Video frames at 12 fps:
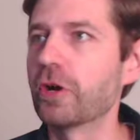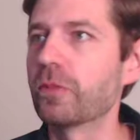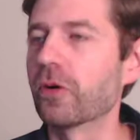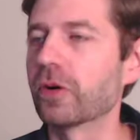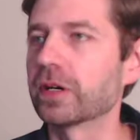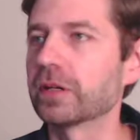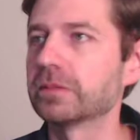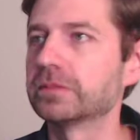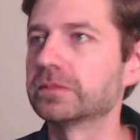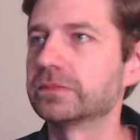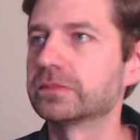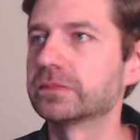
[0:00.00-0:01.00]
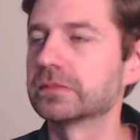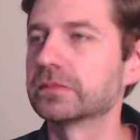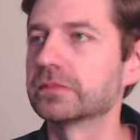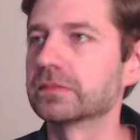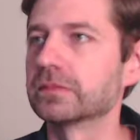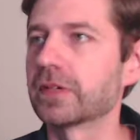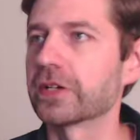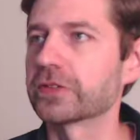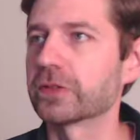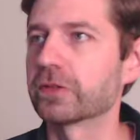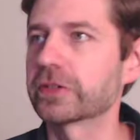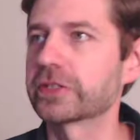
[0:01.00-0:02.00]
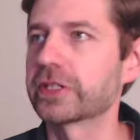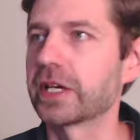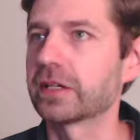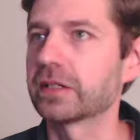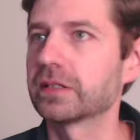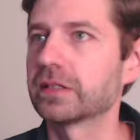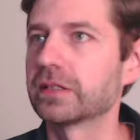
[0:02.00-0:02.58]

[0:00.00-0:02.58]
more. Also, verse 10.